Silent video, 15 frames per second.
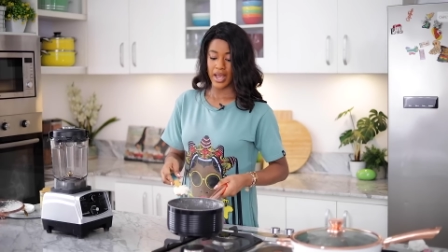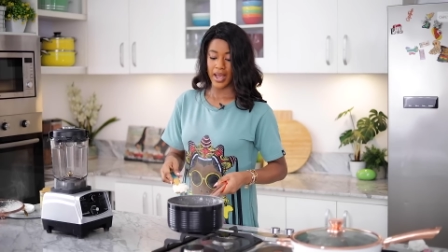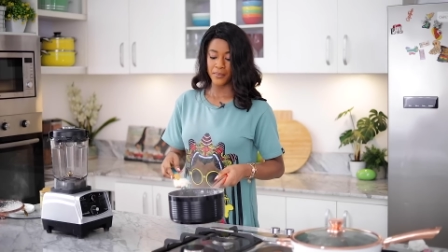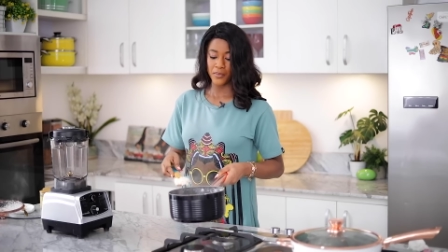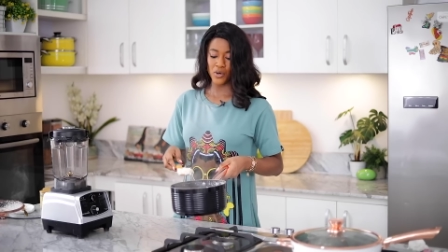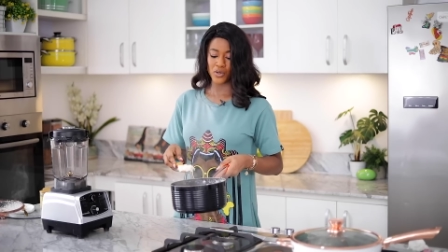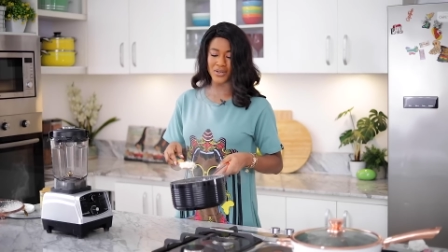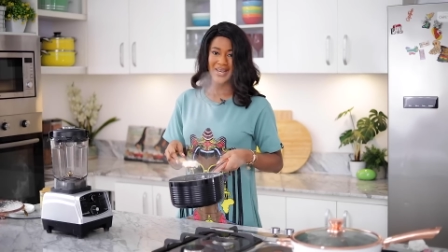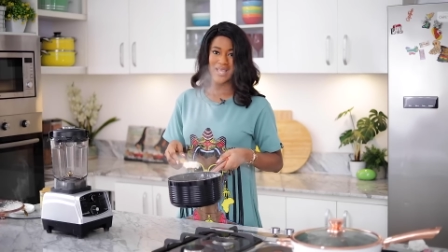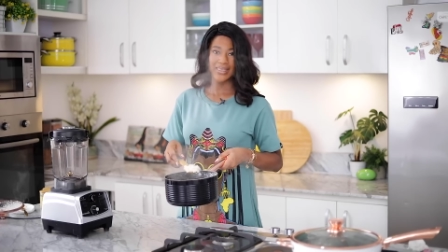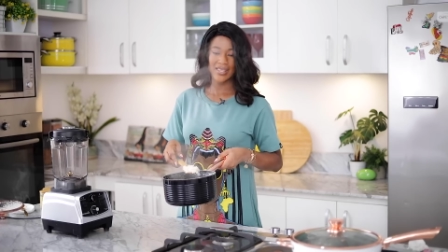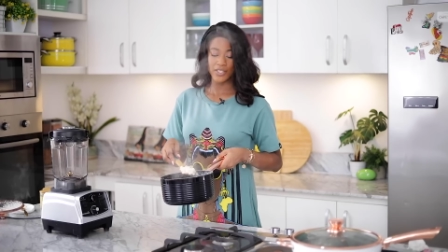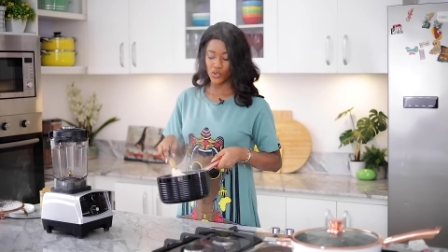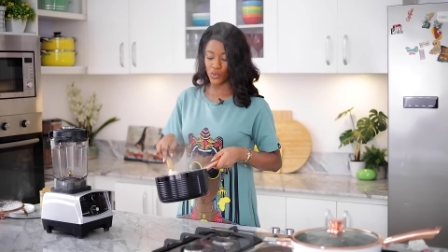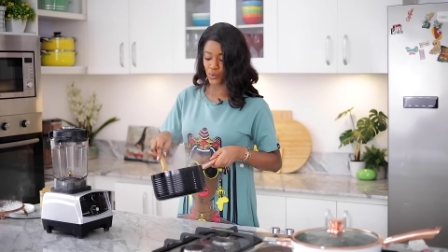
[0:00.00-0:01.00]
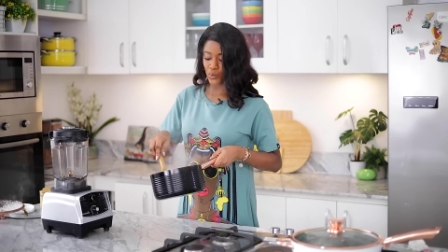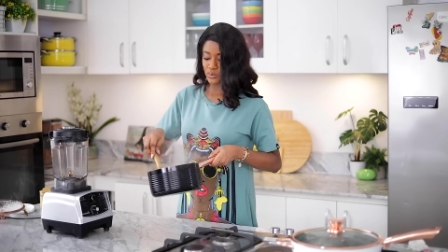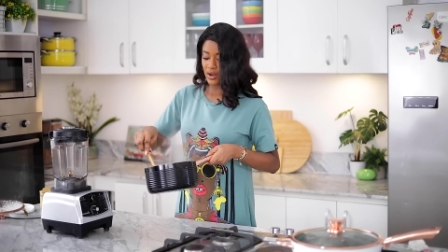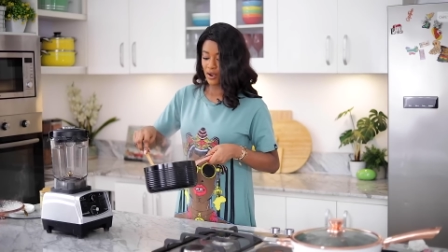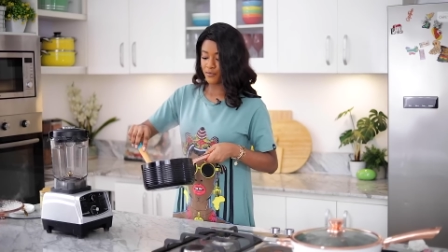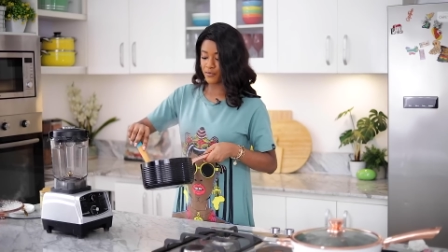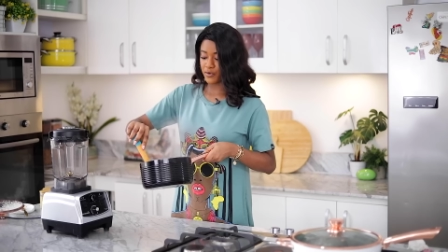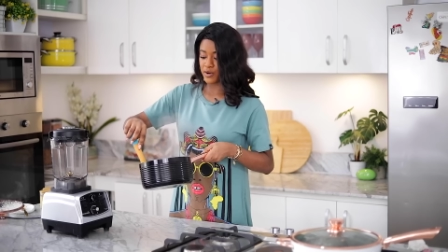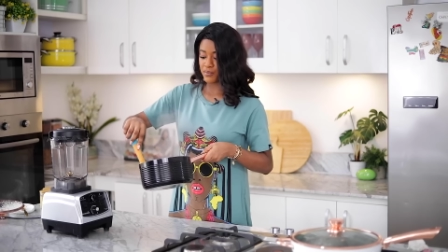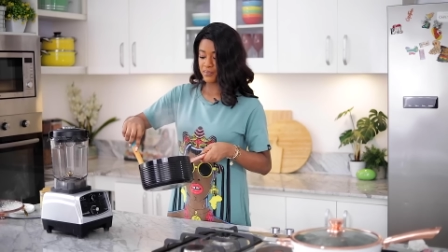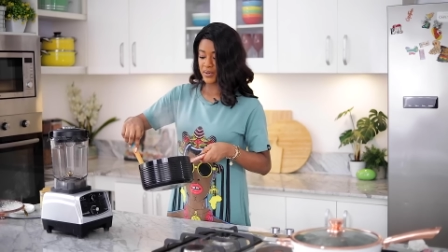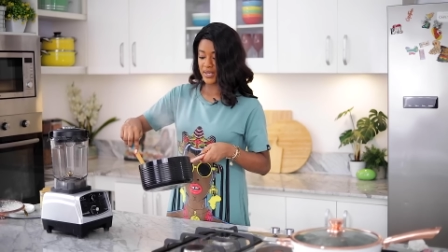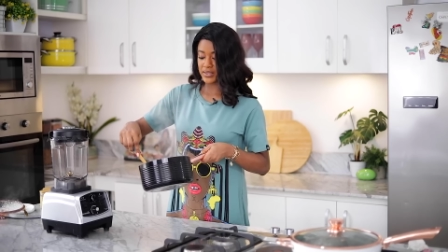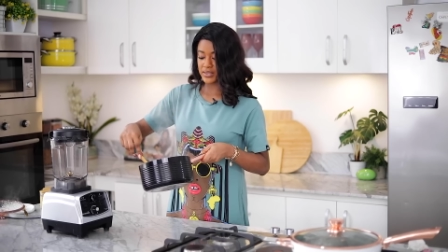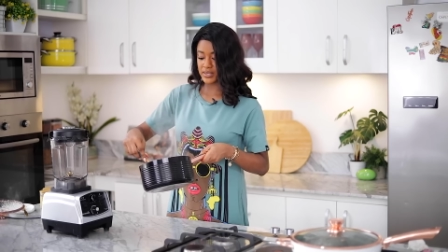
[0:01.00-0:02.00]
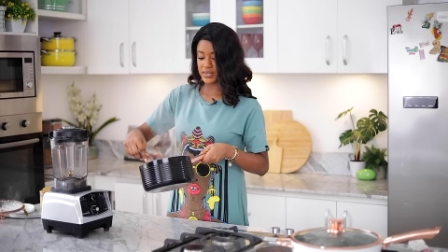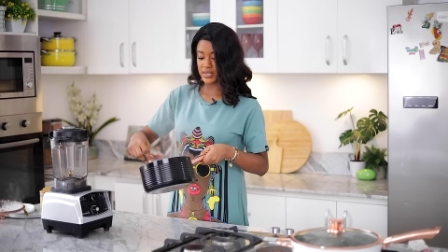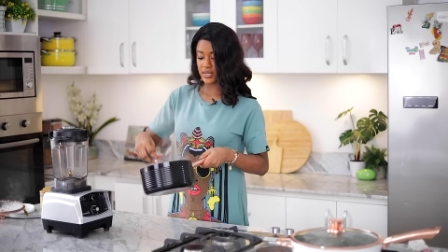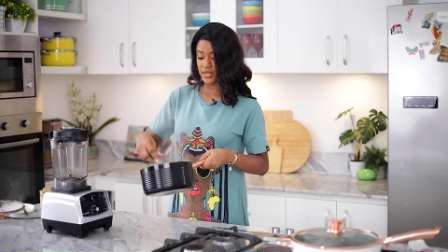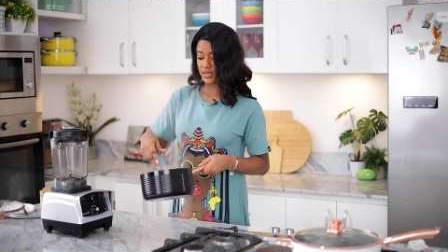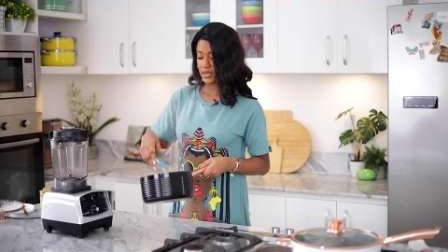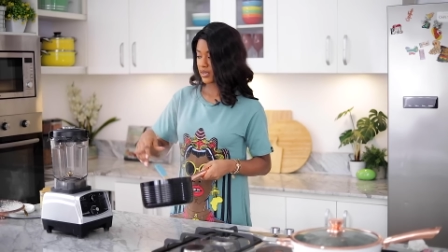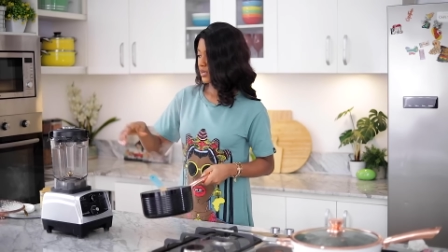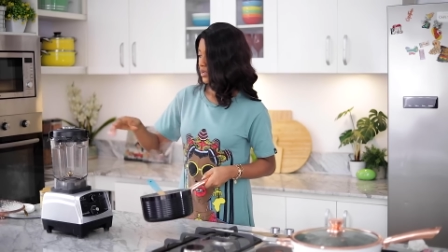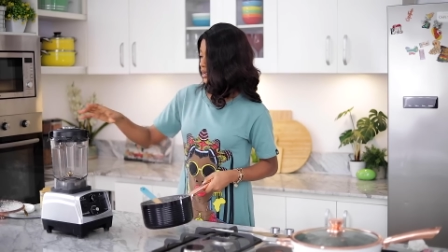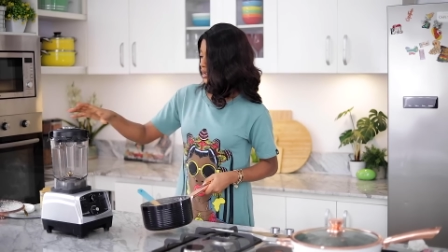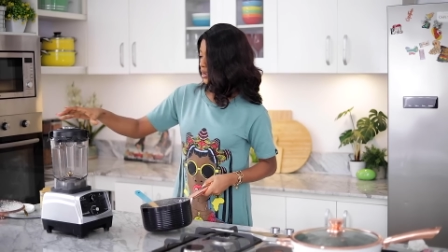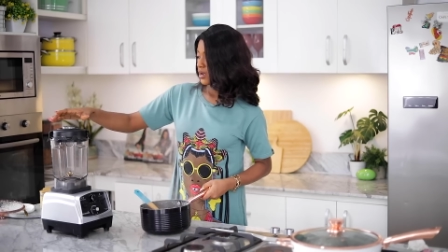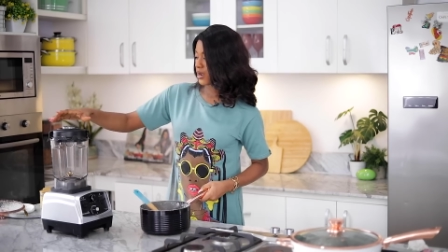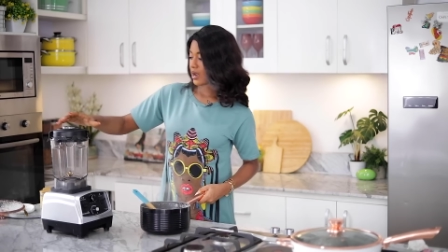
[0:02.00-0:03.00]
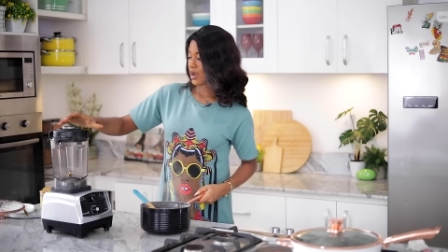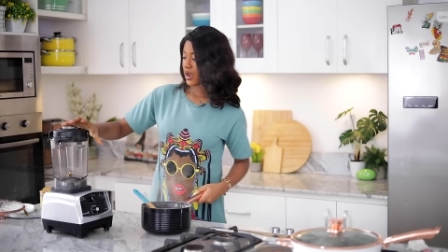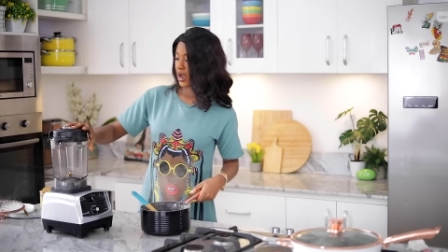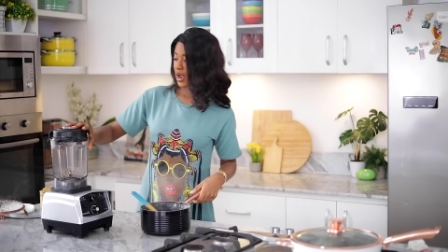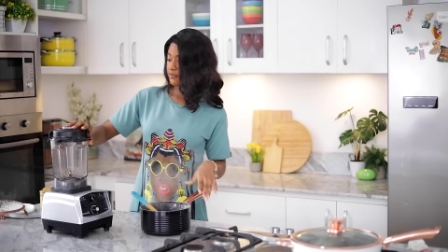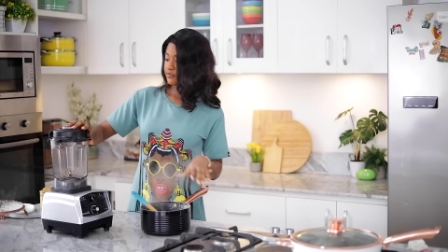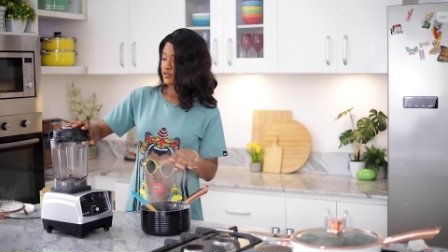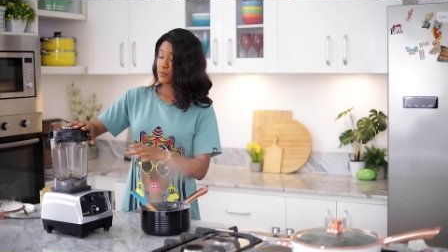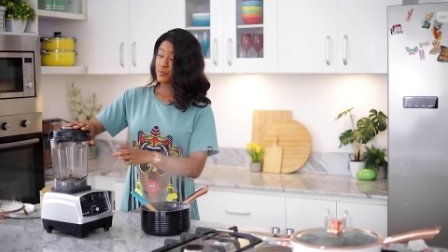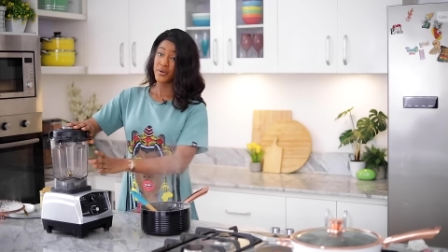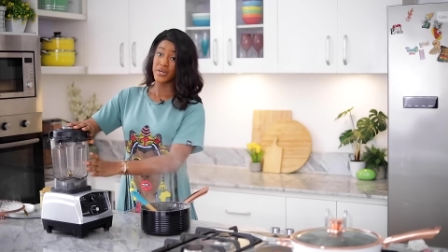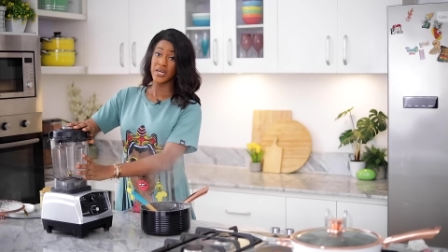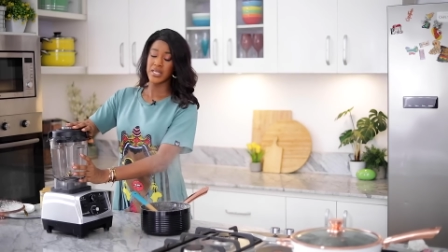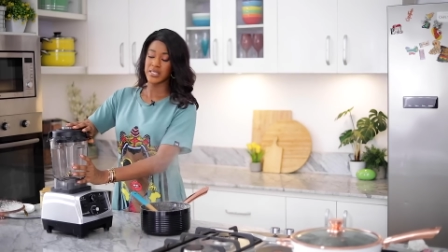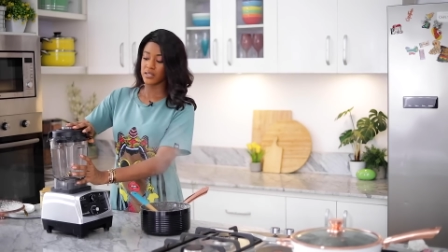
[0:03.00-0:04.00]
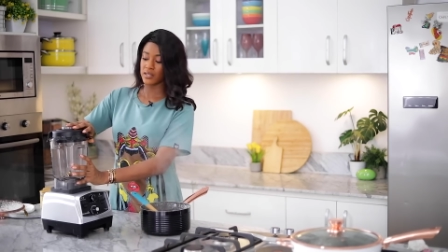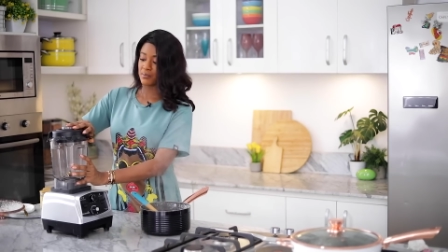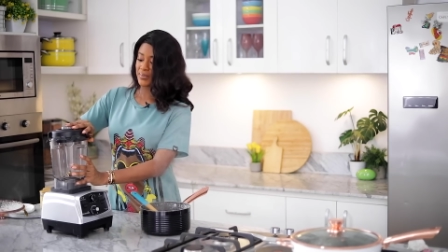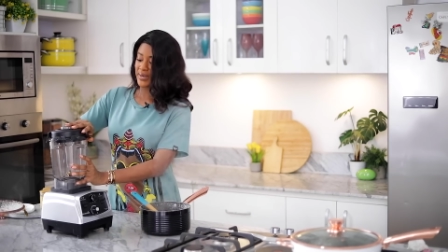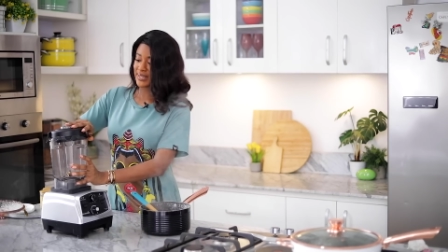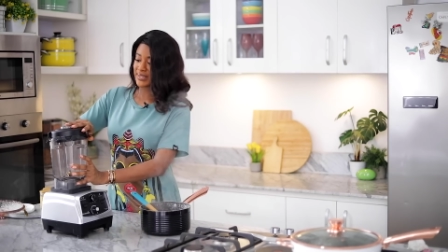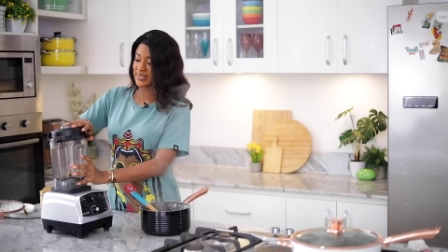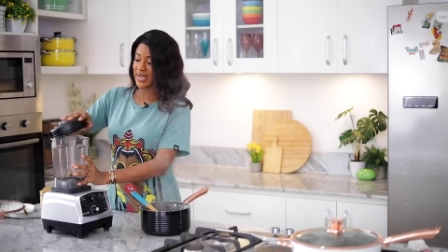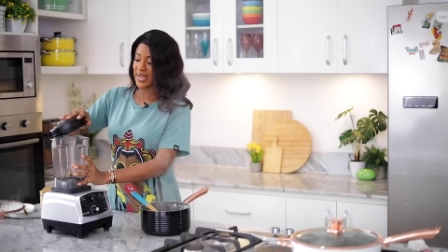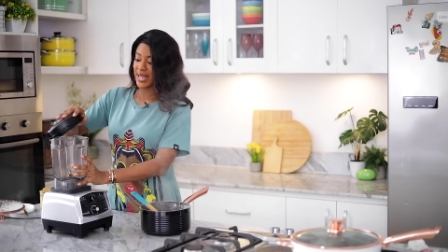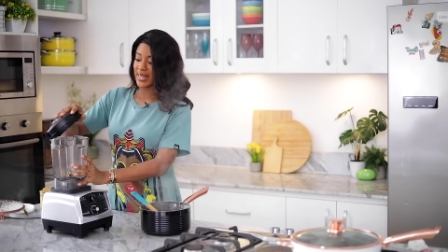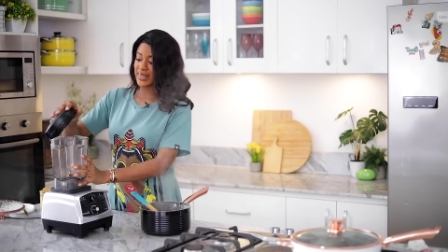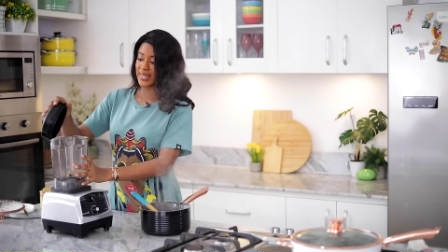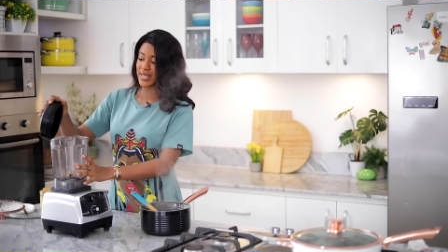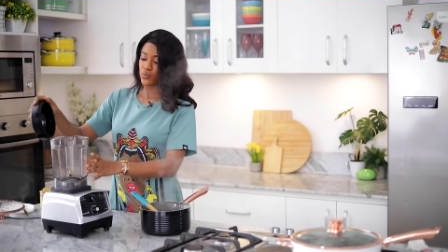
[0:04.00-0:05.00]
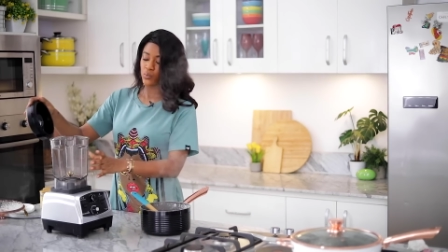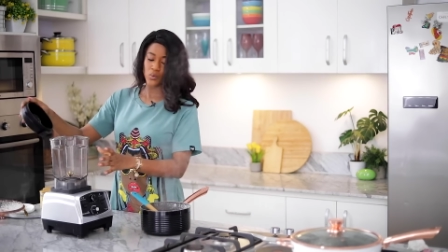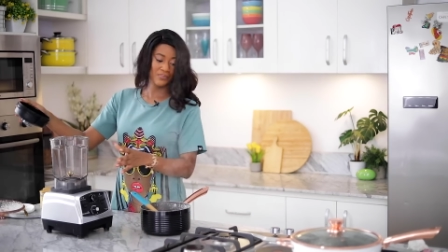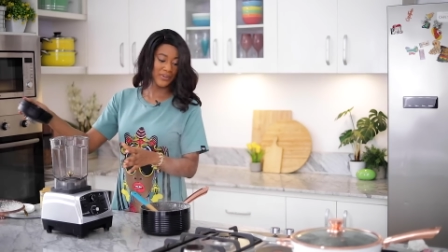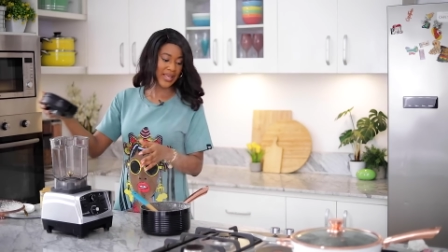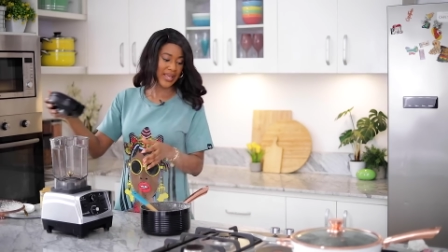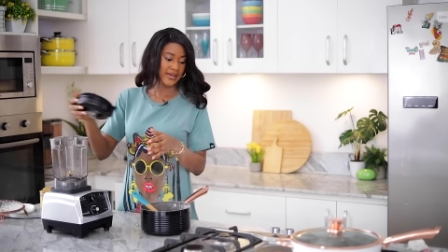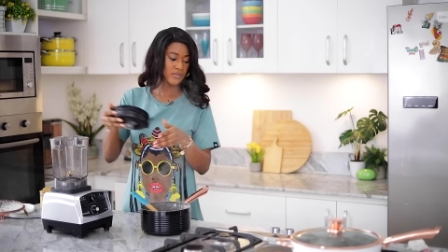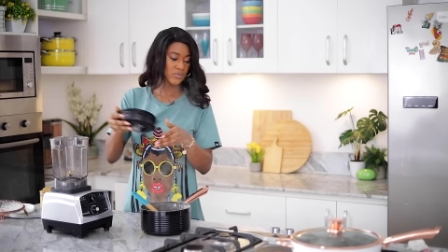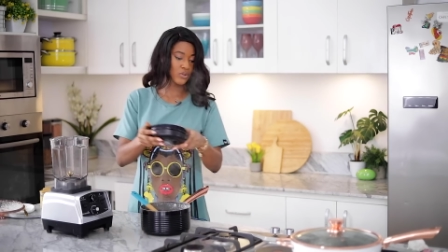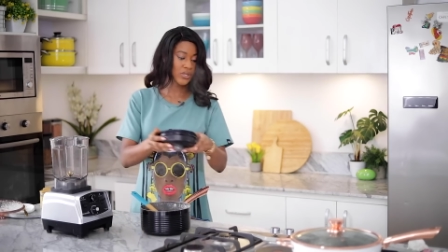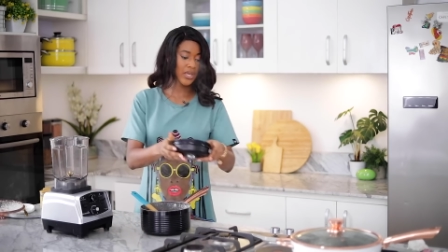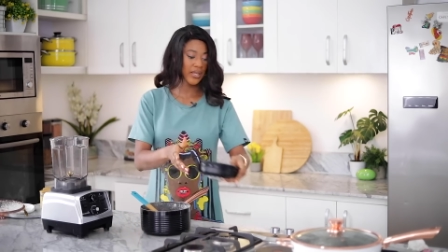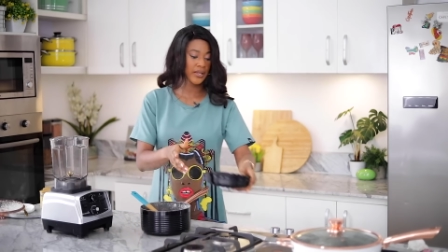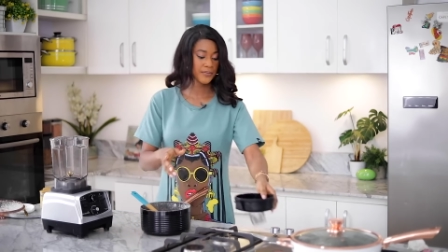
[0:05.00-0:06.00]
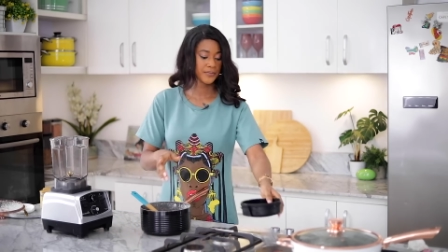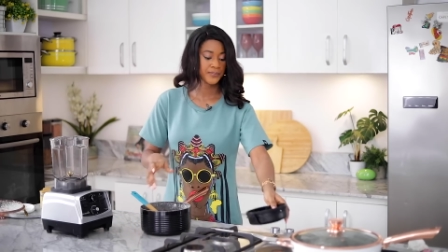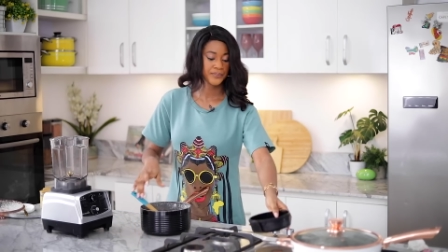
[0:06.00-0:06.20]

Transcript: I'm going to let this cool down for a bit after putting it in the blender, and then we'll blend, okay?